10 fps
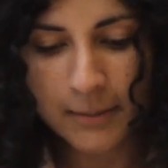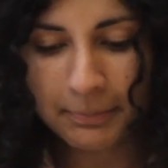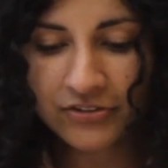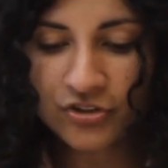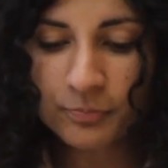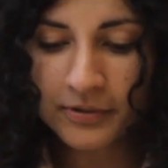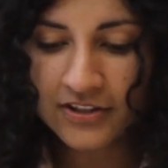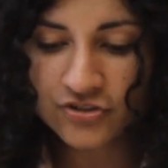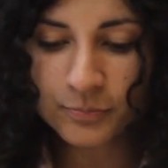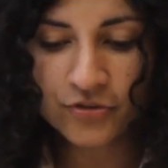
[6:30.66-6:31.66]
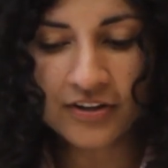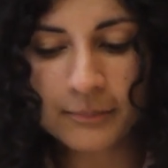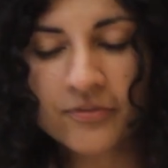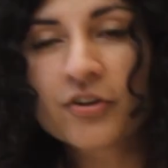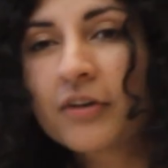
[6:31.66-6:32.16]
But do British
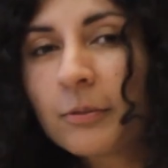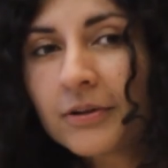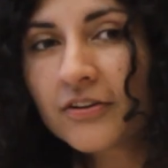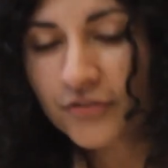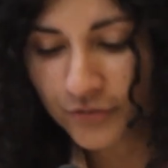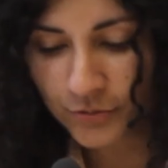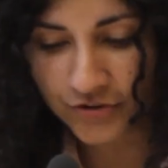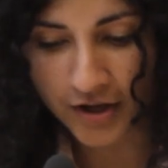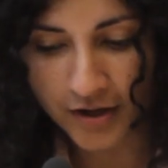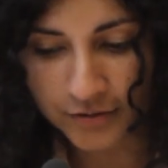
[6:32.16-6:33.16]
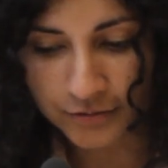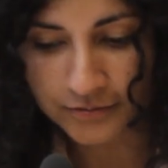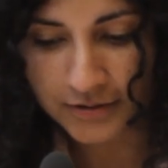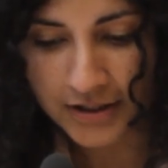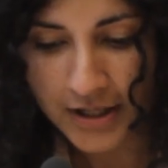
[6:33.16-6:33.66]
Muslims agree with this view as a
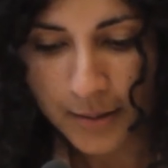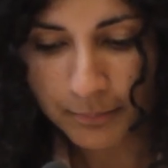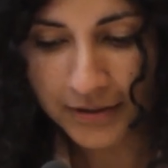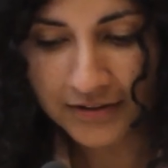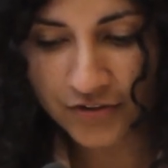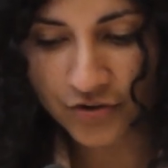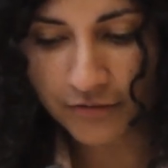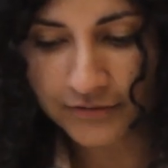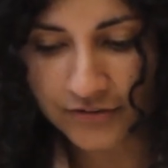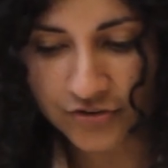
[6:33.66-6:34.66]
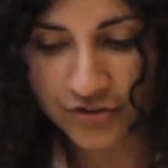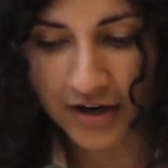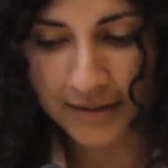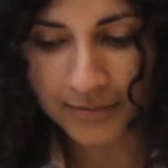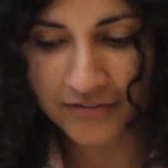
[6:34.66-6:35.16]
whole? Britain is often
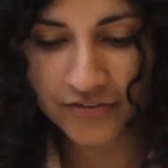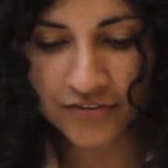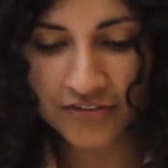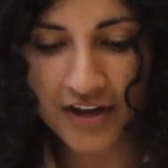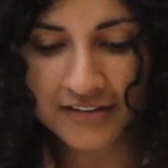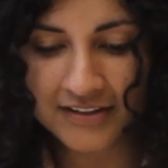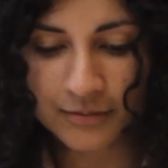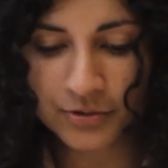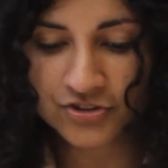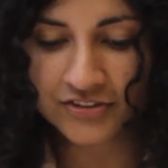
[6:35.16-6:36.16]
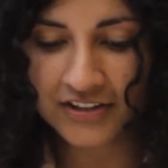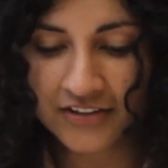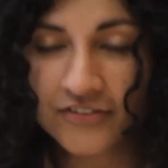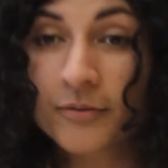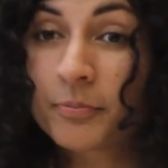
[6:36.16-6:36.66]
described as a society which
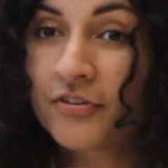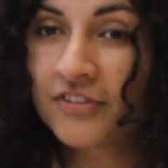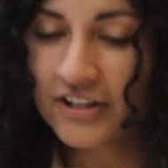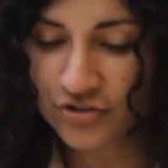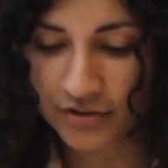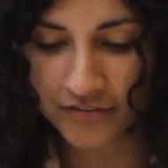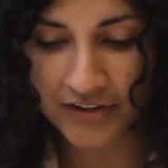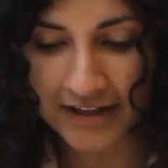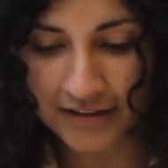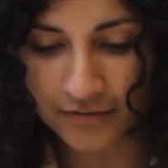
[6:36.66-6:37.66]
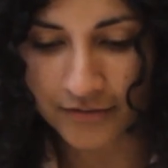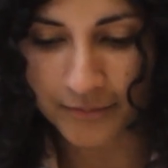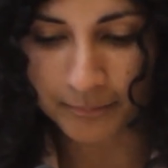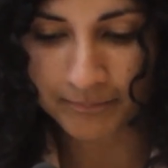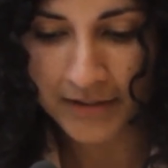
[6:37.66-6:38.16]
adheres to procedural
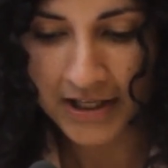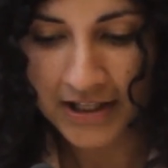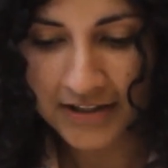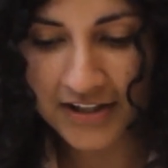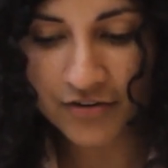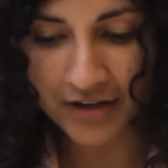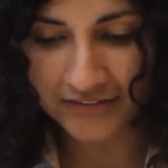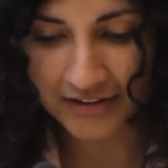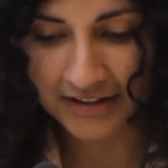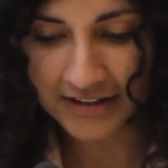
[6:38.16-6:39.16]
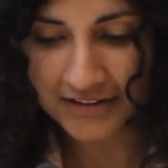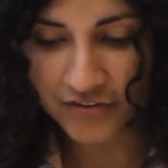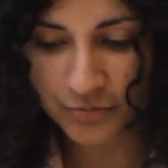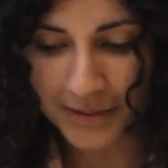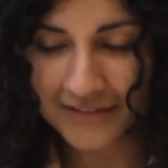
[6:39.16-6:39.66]
secularism. Theoretically,
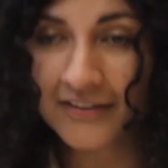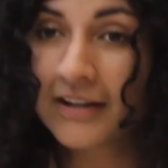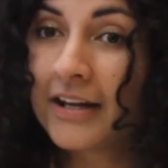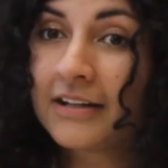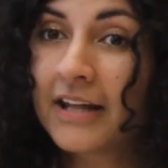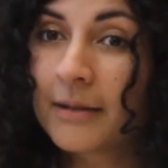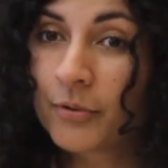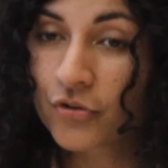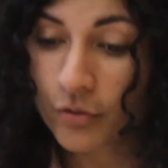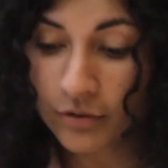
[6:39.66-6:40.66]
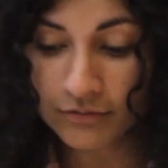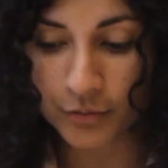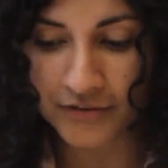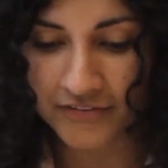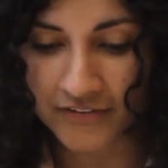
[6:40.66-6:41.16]
this means that it enables all
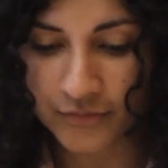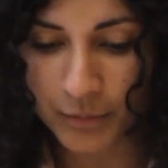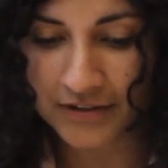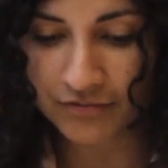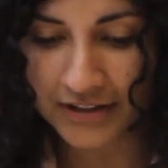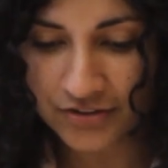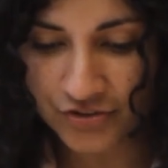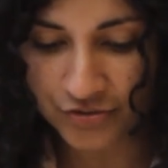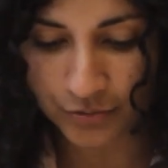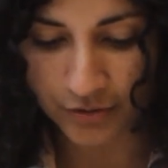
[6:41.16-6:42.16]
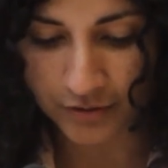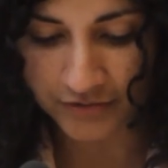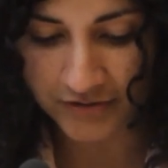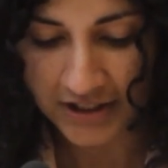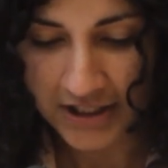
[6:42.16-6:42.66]
voices, whether religious or
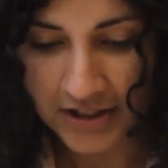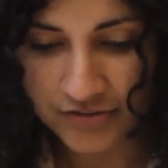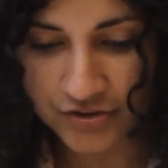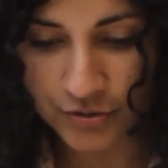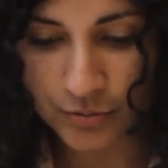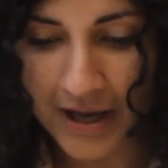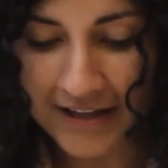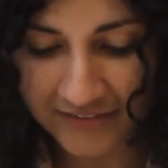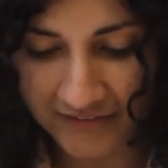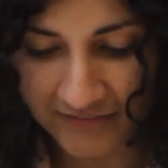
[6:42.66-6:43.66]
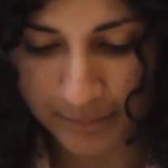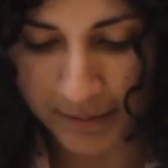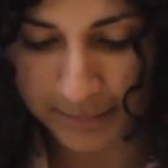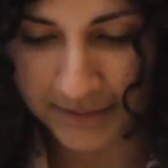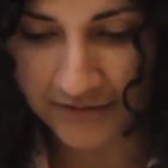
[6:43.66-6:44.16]
not, to access the
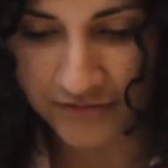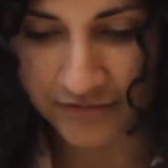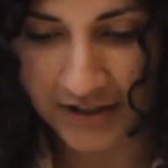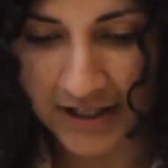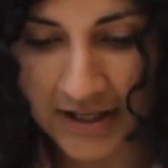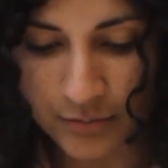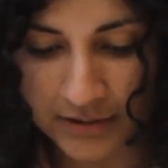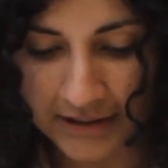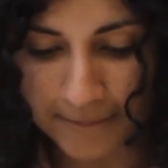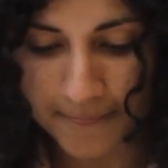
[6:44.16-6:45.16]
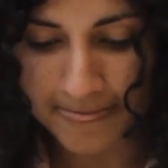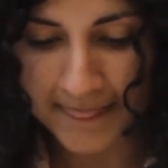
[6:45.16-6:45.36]
public sphere equally.